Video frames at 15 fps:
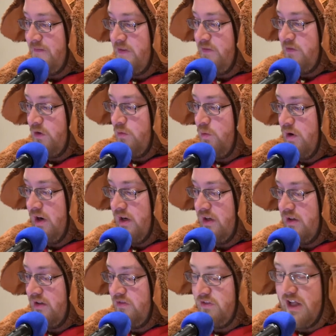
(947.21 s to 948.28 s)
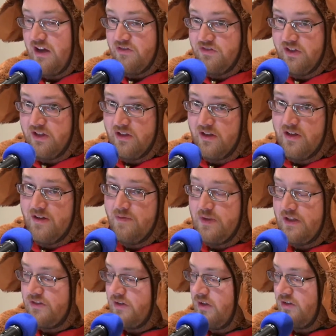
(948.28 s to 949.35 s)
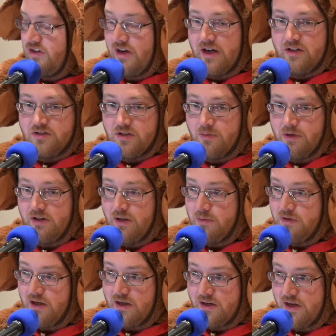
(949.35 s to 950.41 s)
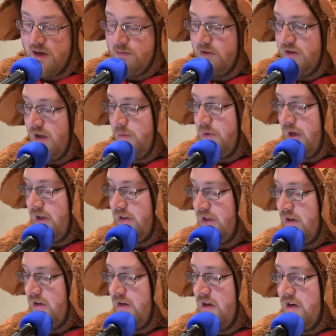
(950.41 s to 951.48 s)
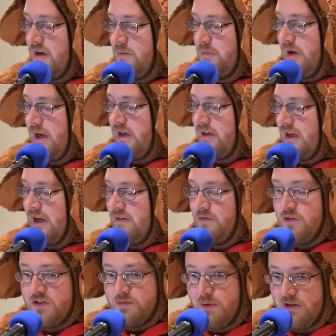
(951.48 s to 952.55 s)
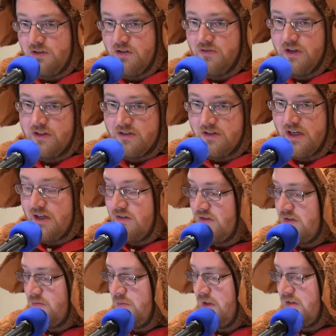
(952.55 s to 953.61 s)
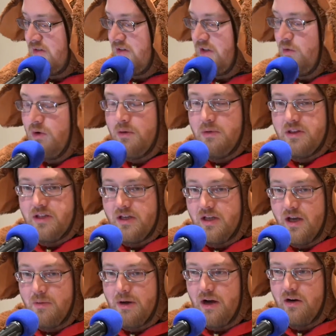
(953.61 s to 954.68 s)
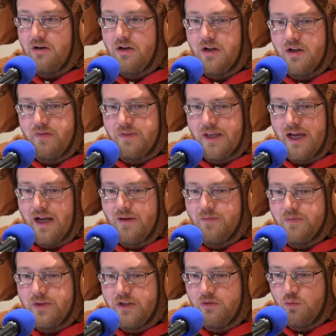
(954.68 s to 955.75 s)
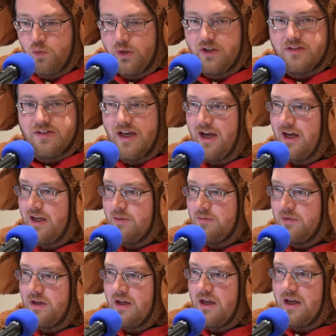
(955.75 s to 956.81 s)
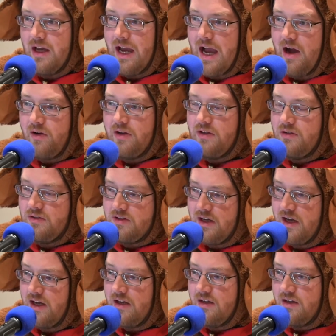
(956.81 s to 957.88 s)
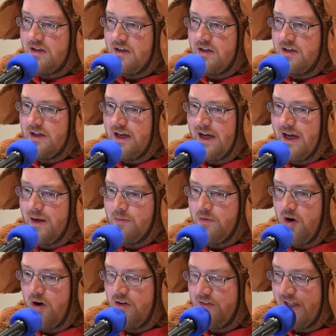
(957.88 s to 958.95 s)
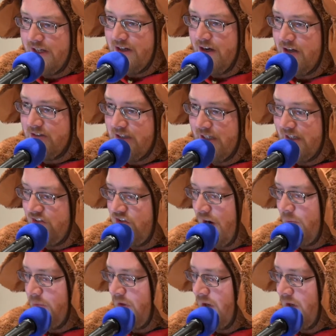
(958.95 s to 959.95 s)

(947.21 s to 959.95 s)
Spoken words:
for one flat fee. And so check out sermonclipper.com. He'll help you out there. But for special events like Christmas, you want to be thinking about real time. How can you take all of that content and chop it